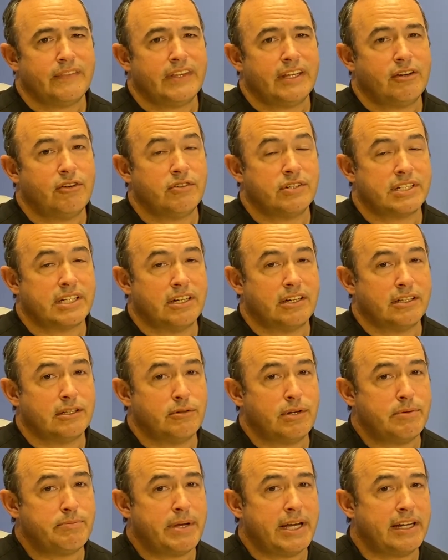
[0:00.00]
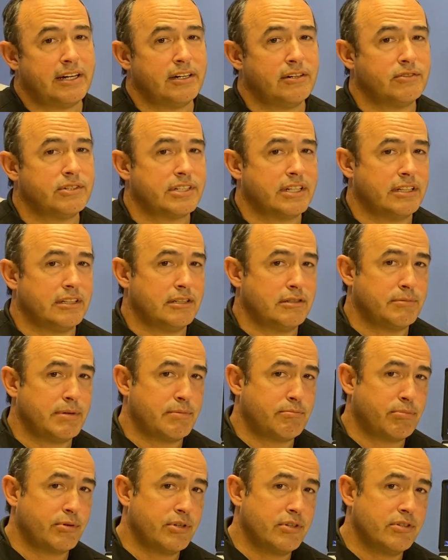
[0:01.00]
well, was it all the way better? Was it a little
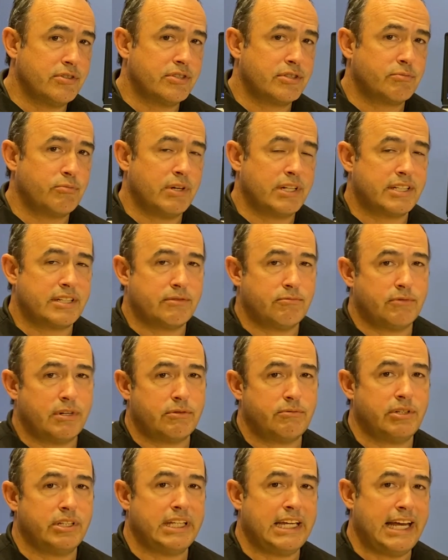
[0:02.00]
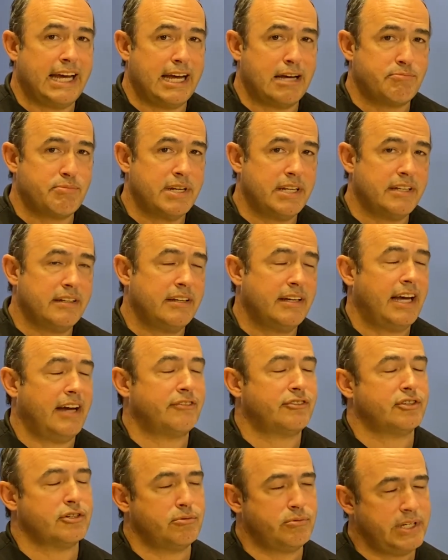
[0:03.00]
bit bruised? What really happened
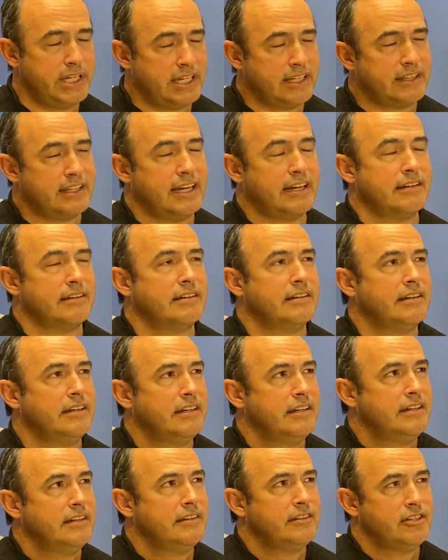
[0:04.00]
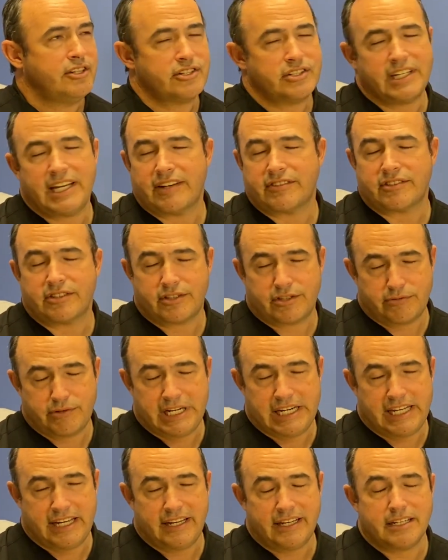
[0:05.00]
after a week? That usually after 3
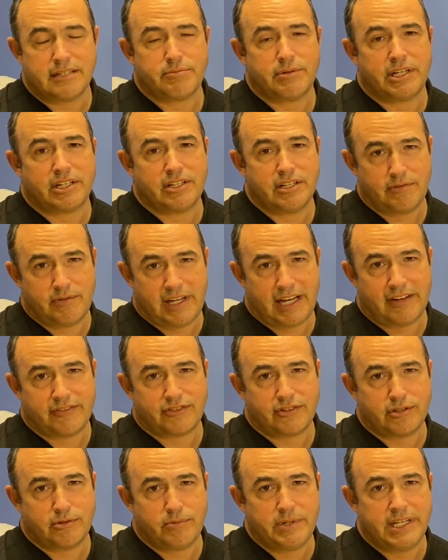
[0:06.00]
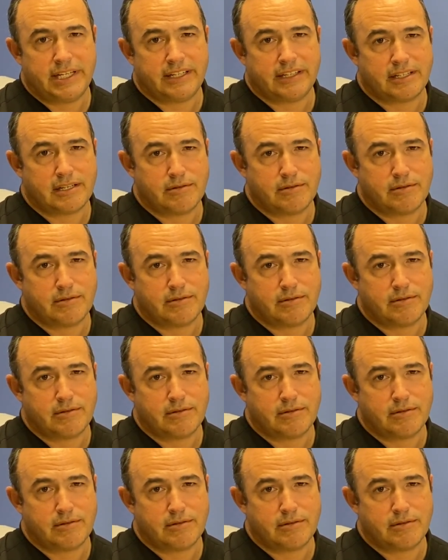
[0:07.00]
days, but it could after a week at